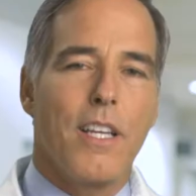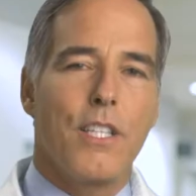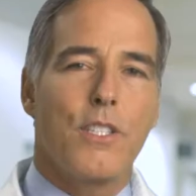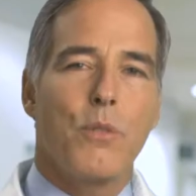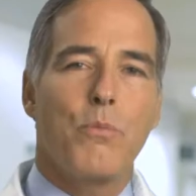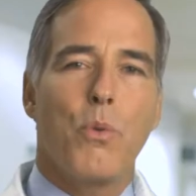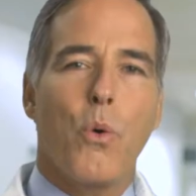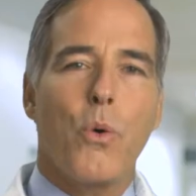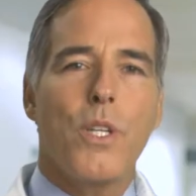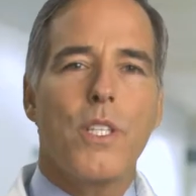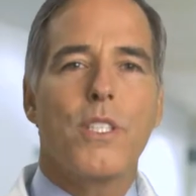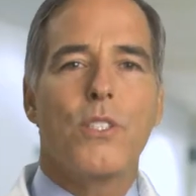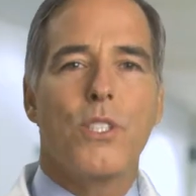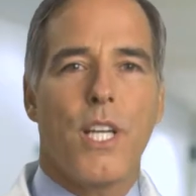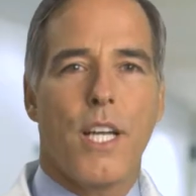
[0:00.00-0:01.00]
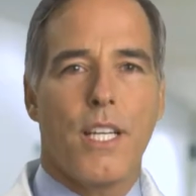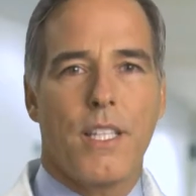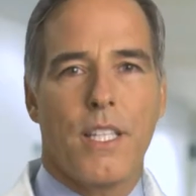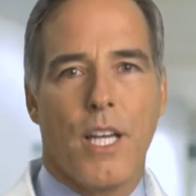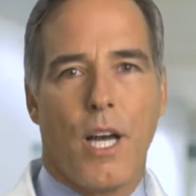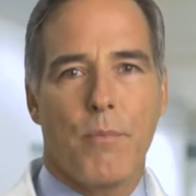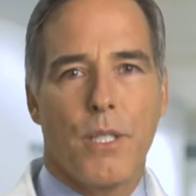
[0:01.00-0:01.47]
It's important to check
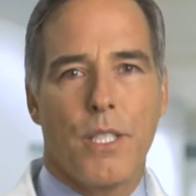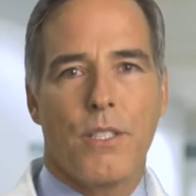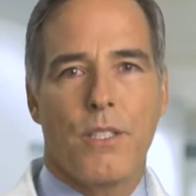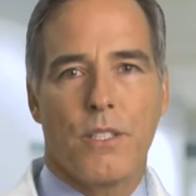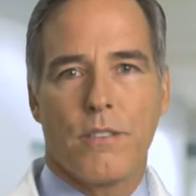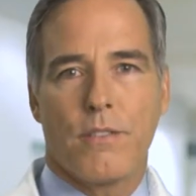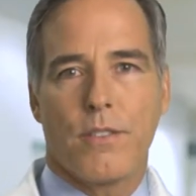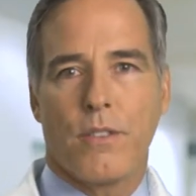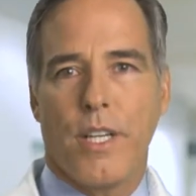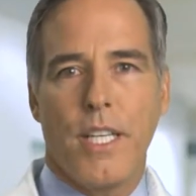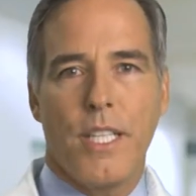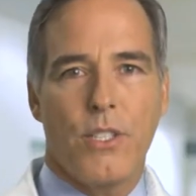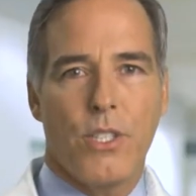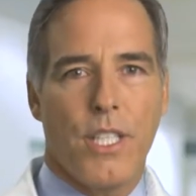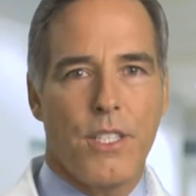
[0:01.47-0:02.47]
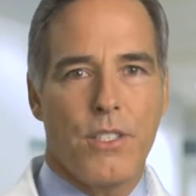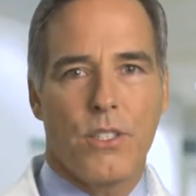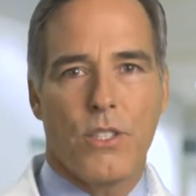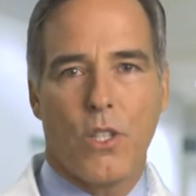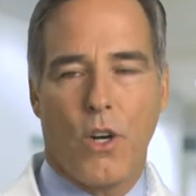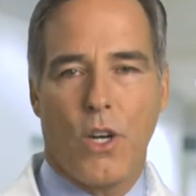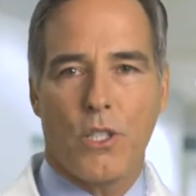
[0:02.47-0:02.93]
the optic nerve for any
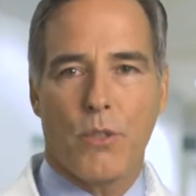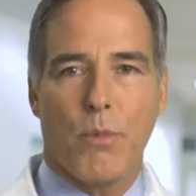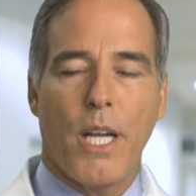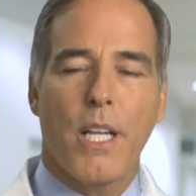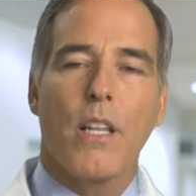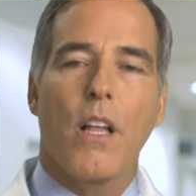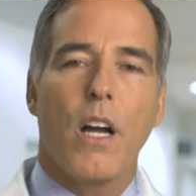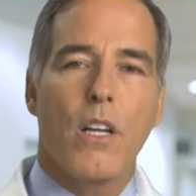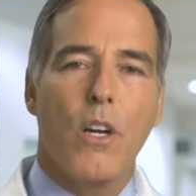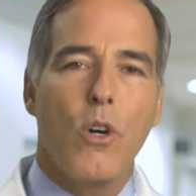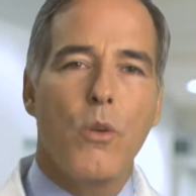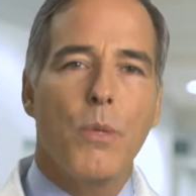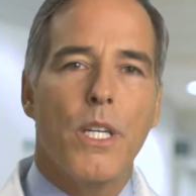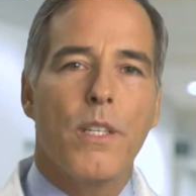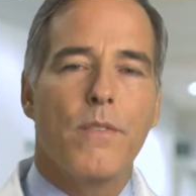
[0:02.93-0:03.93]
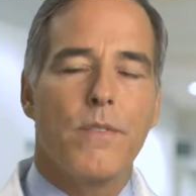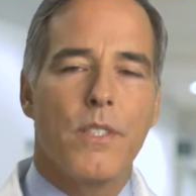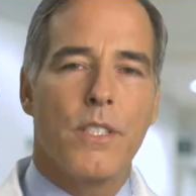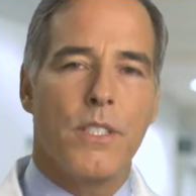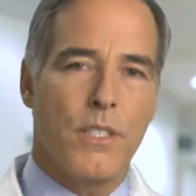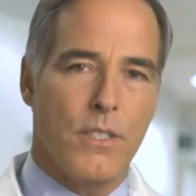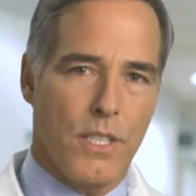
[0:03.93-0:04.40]
changes caused by glaucoma,
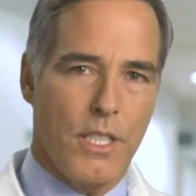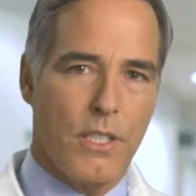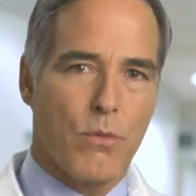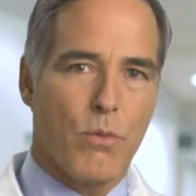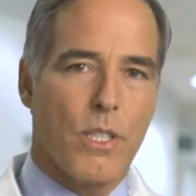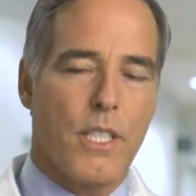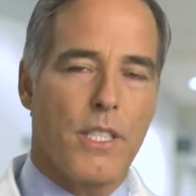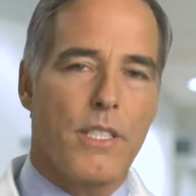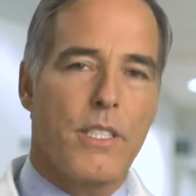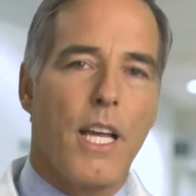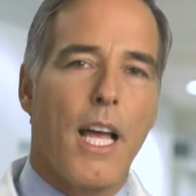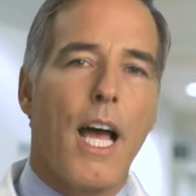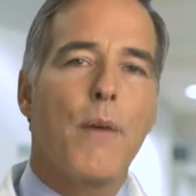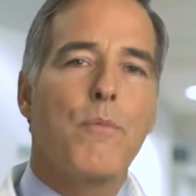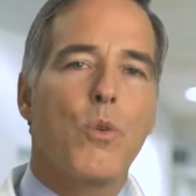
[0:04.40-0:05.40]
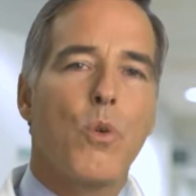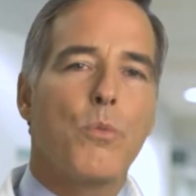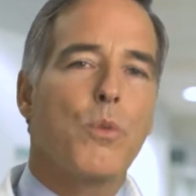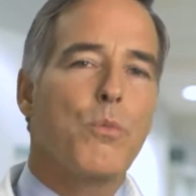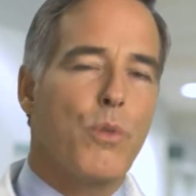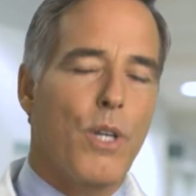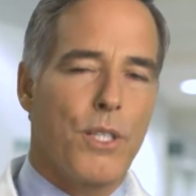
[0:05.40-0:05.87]
a disease related to
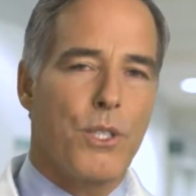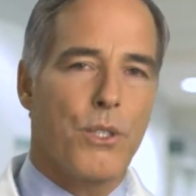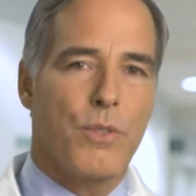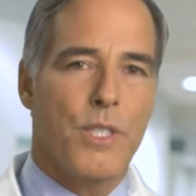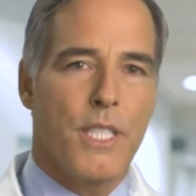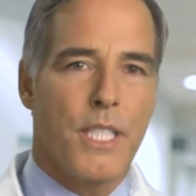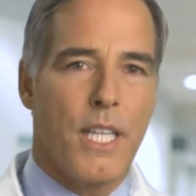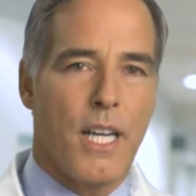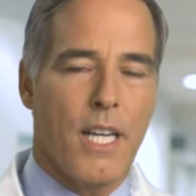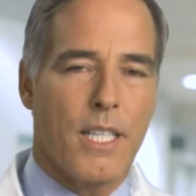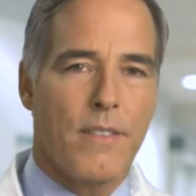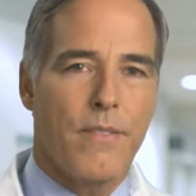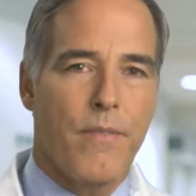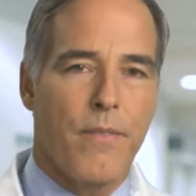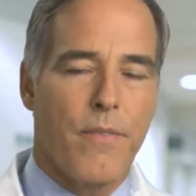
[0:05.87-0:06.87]
abnormal pressure in the eye.